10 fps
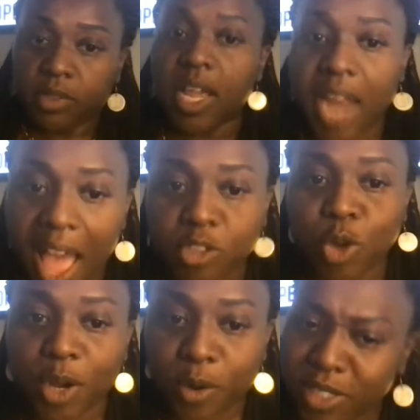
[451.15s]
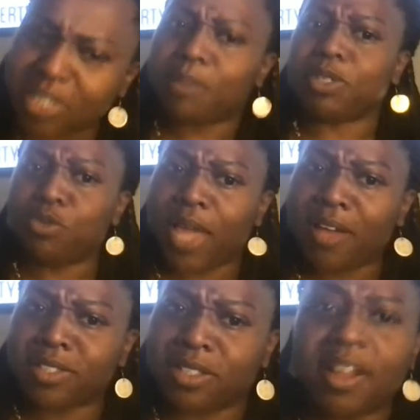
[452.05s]
And how do I know this? Because I'm a school
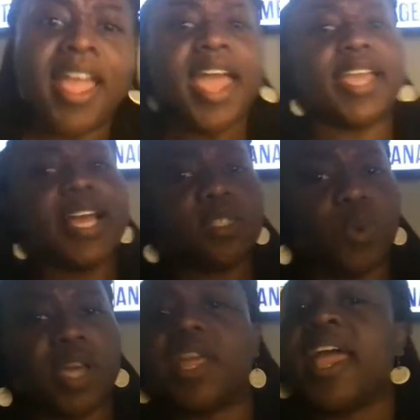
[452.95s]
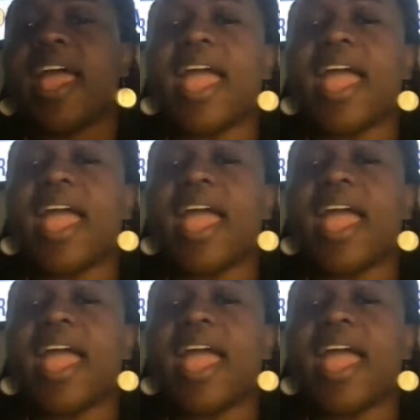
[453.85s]
counselor. And guess what?